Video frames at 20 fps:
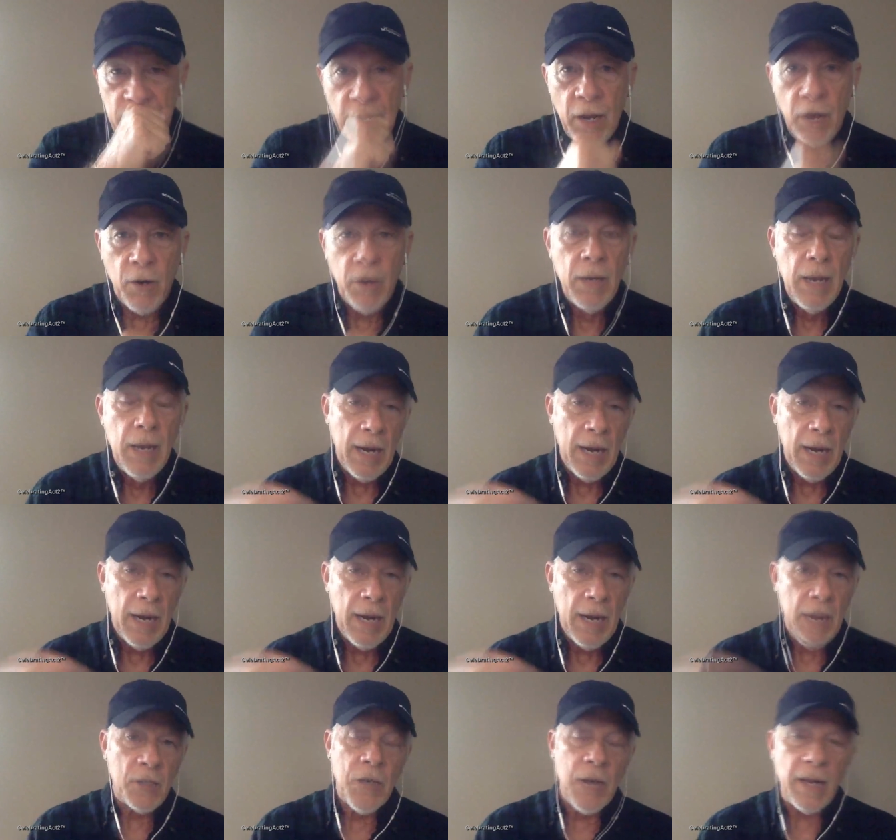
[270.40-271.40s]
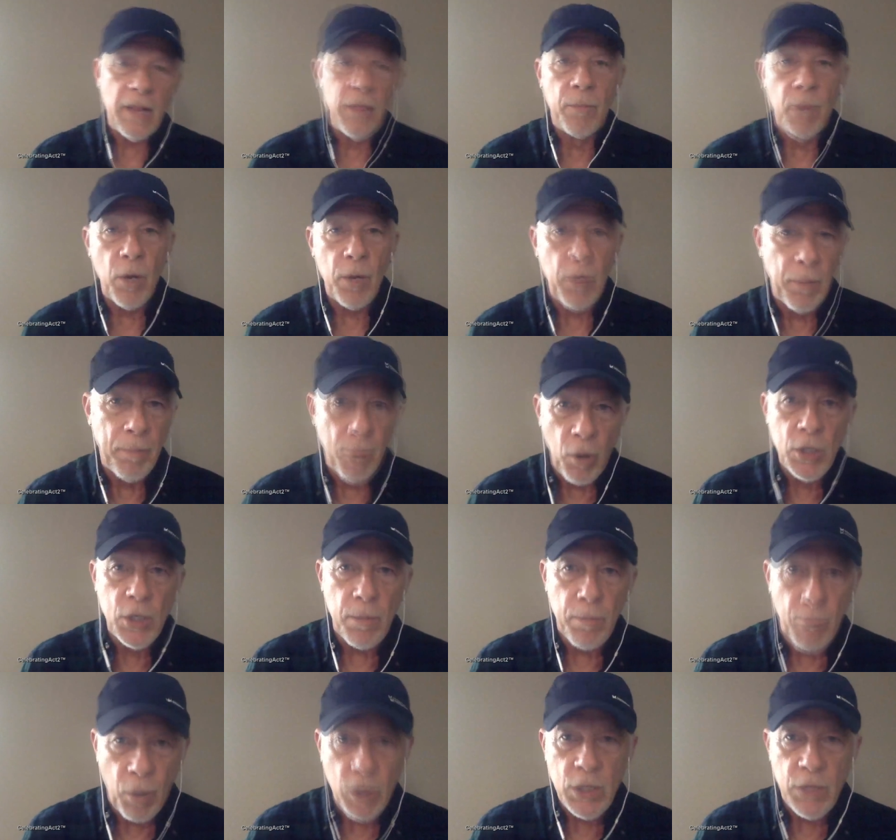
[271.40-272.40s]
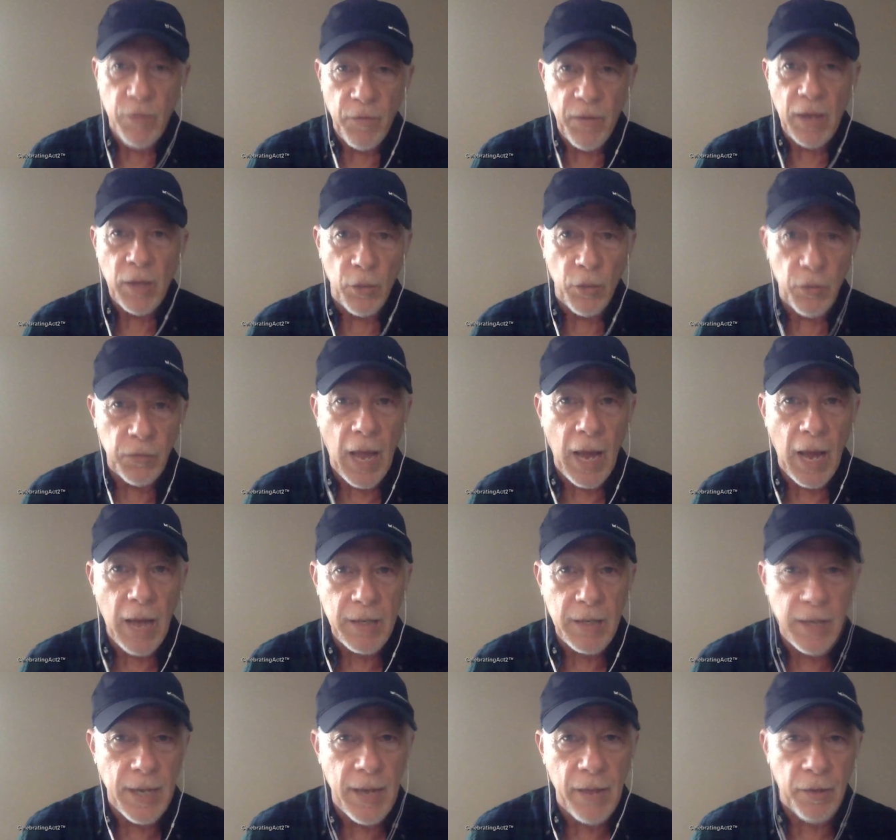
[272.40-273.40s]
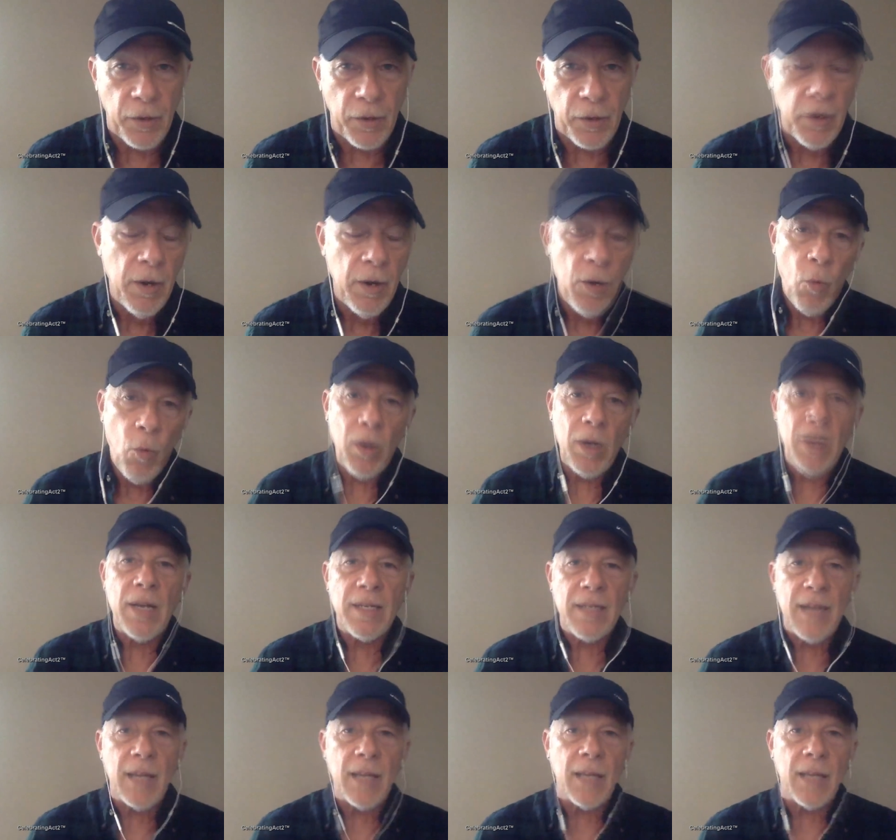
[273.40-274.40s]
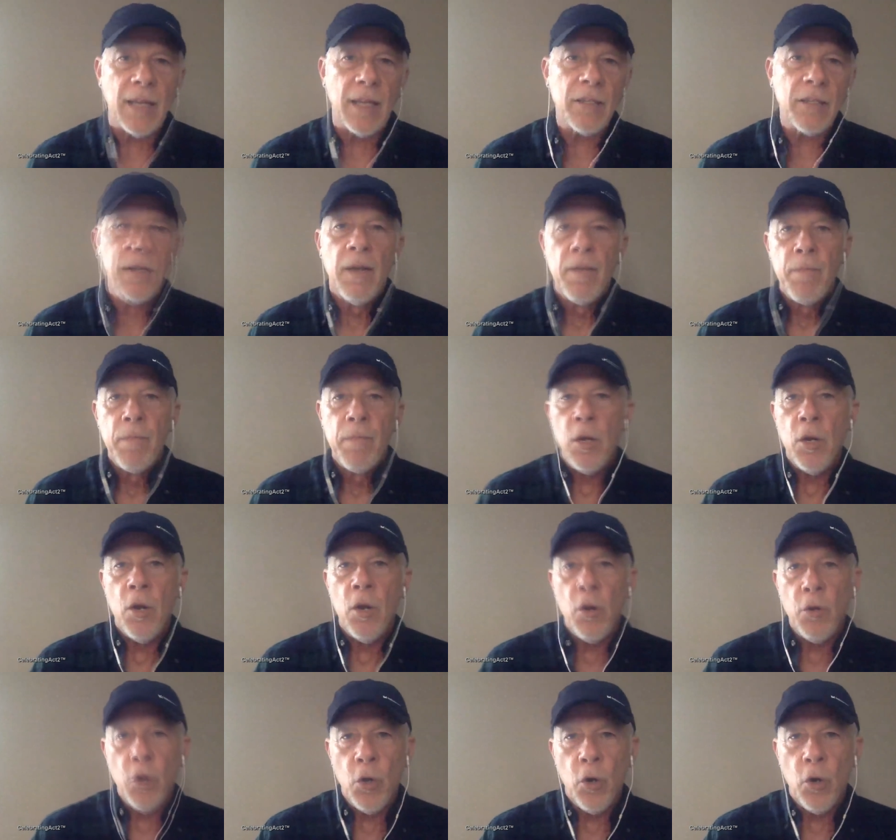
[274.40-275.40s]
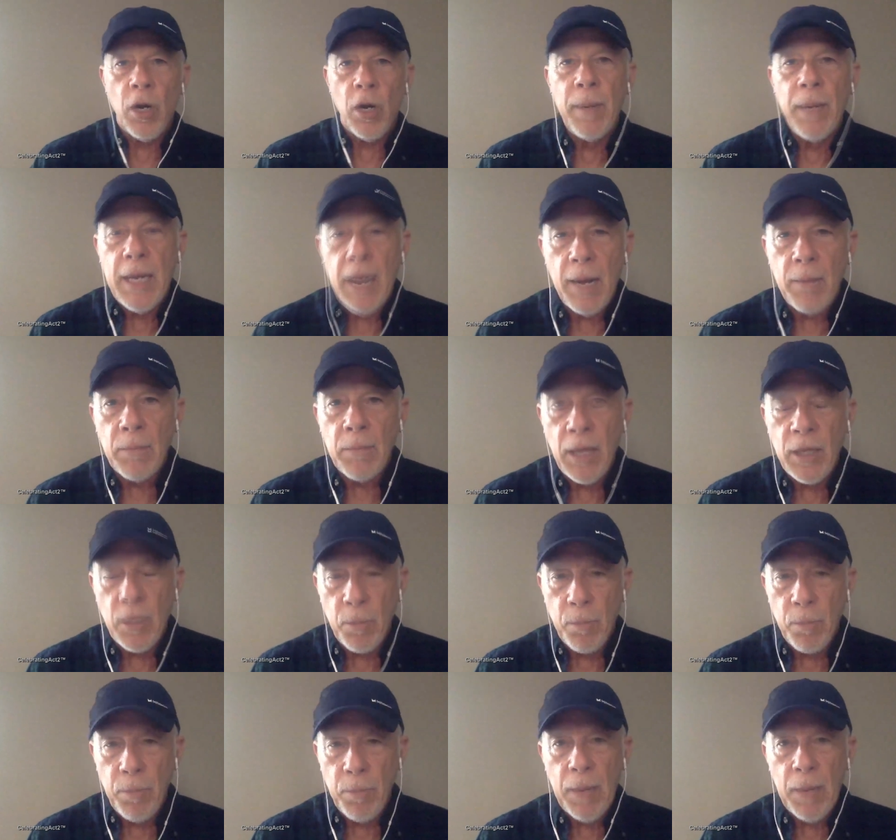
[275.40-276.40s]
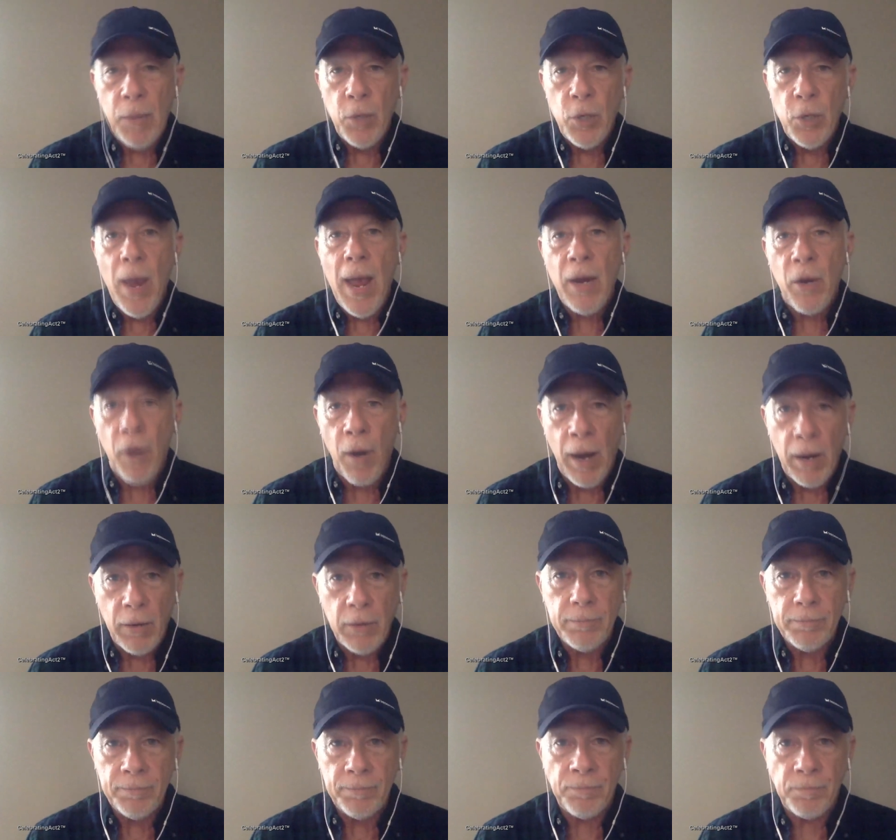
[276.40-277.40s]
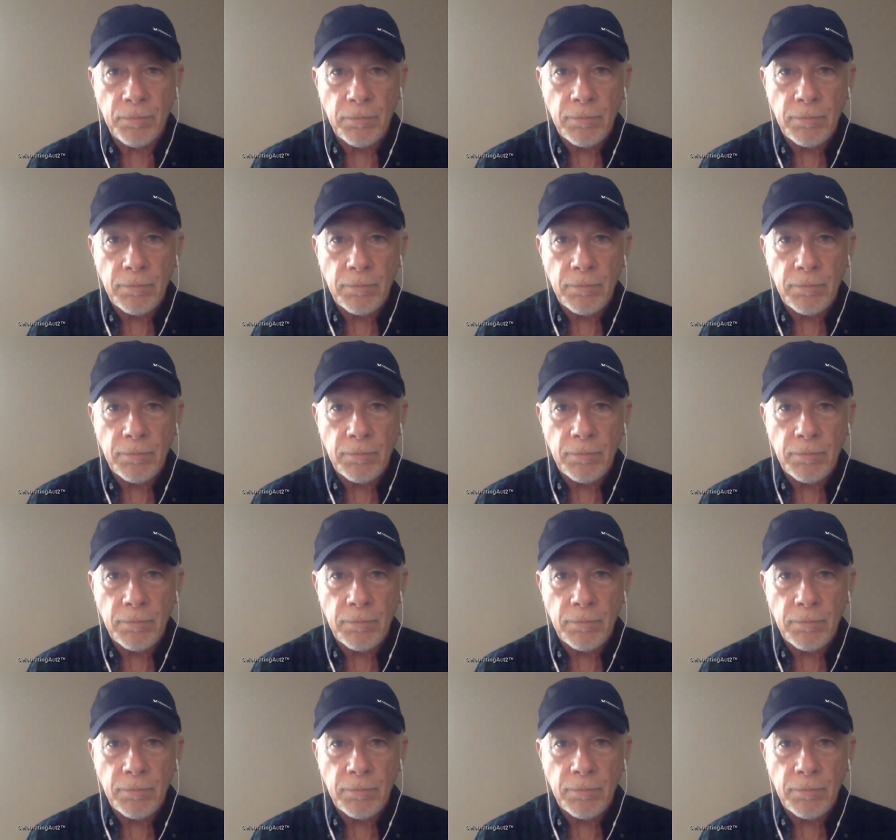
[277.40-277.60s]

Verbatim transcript: Right. you know, it's right. not in the book, but birds, birds of a feather flock together. What does that tell us? You know, you're going to become like the people you hang around.